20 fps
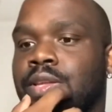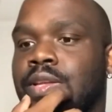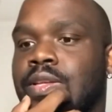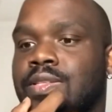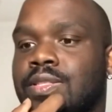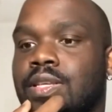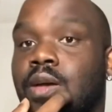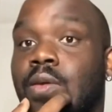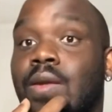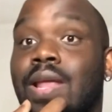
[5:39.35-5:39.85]

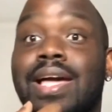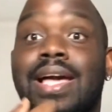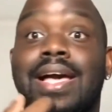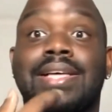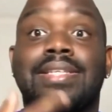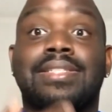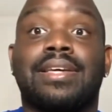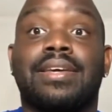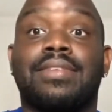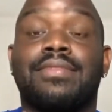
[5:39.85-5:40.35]
So, like I
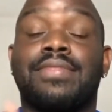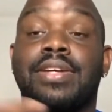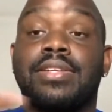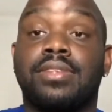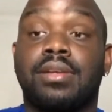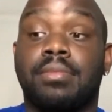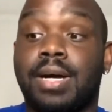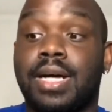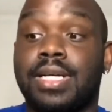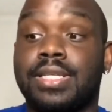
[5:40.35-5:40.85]
said, Victor
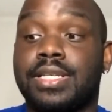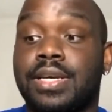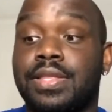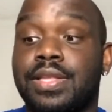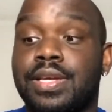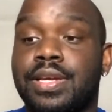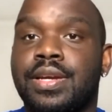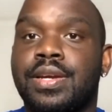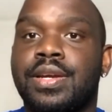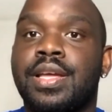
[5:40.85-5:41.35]
and Monty are
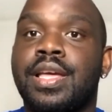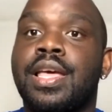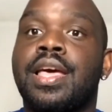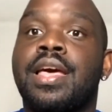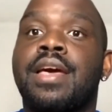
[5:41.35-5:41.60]
there.